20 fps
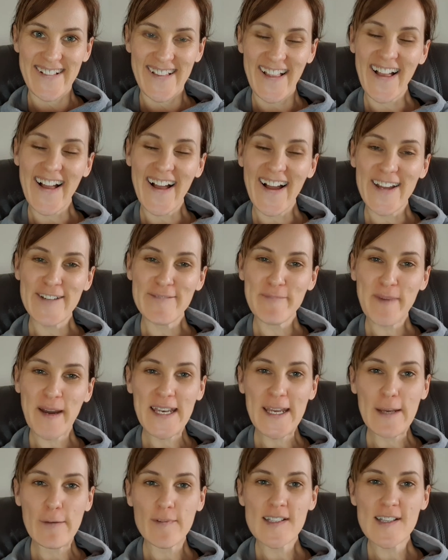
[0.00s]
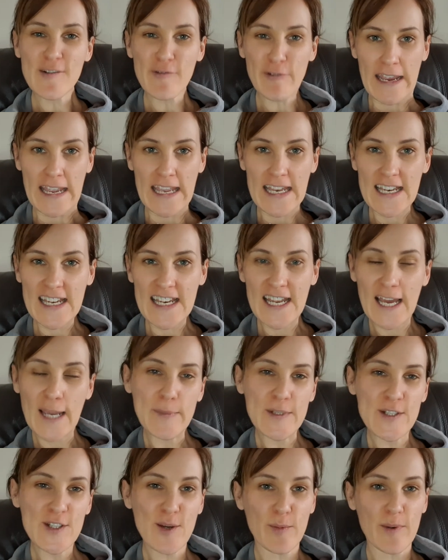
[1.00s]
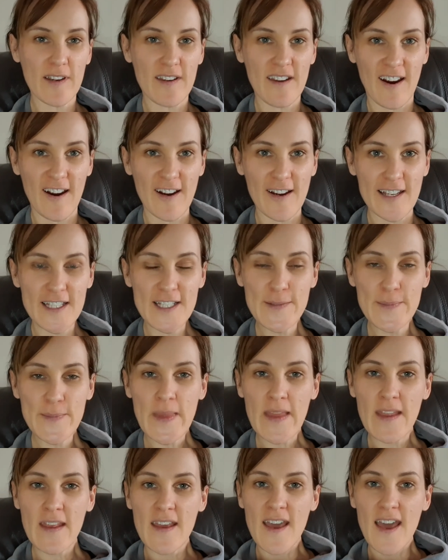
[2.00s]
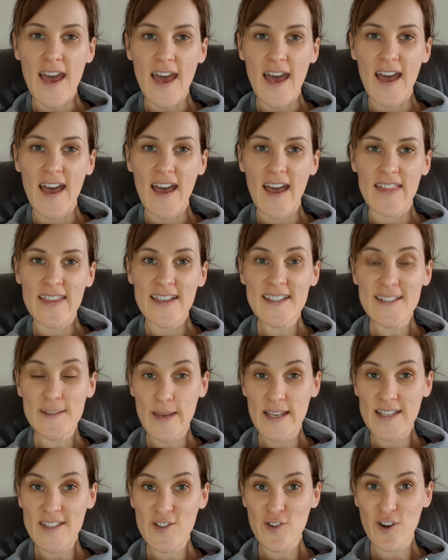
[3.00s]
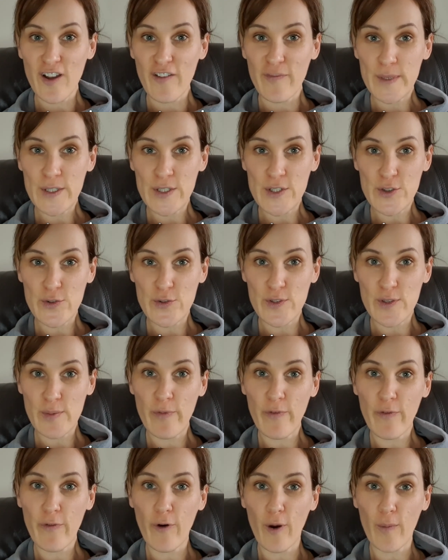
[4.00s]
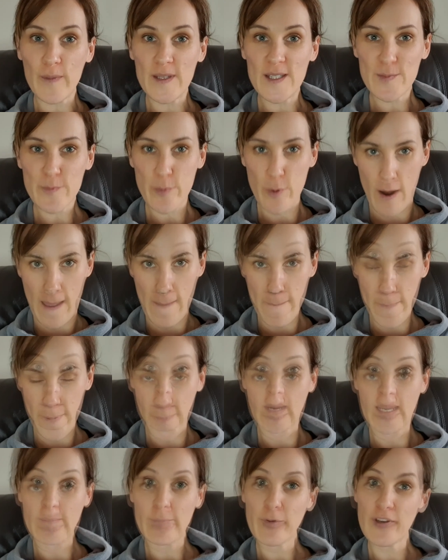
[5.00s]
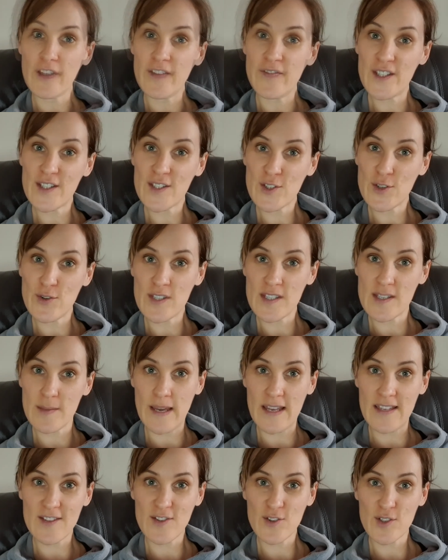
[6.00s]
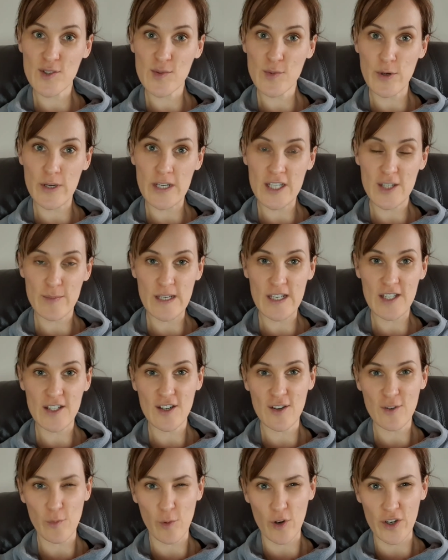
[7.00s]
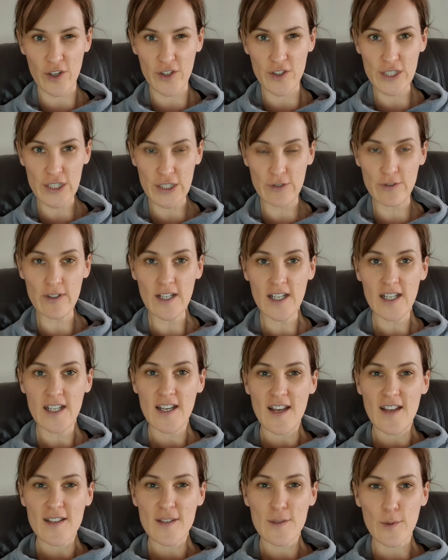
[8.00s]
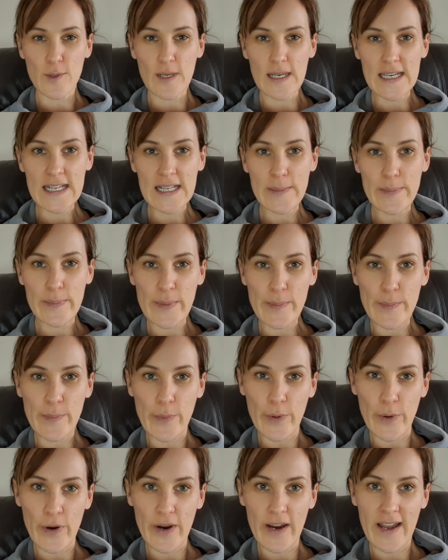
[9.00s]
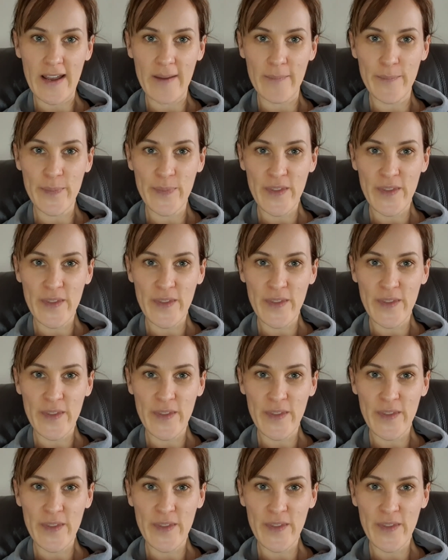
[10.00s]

Hi, my name is Lorraine and I'm in Dublin, Ireland. This semester I've been doing the performance prep. My previous two semesters were intermediate one and two, so a little bit more